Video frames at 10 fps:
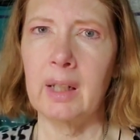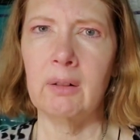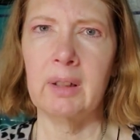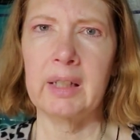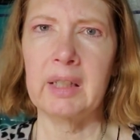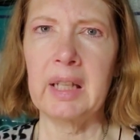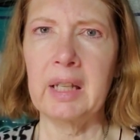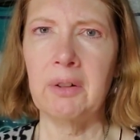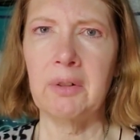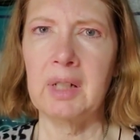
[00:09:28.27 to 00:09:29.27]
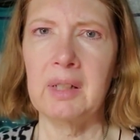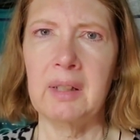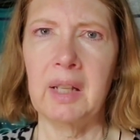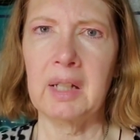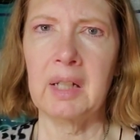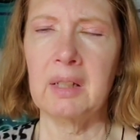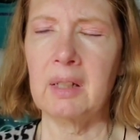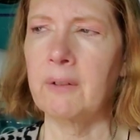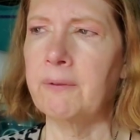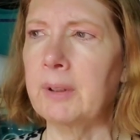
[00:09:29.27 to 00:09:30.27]
and I don't like the Gatorades and that kind of
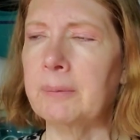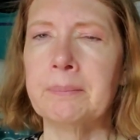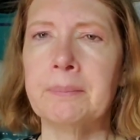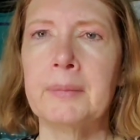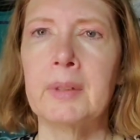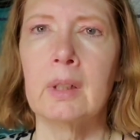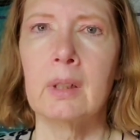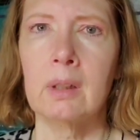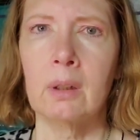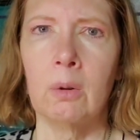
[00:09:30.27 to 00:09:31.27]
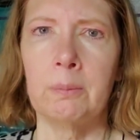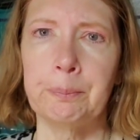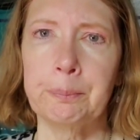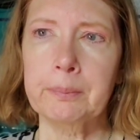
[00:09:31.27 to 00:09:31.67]
stuff, and so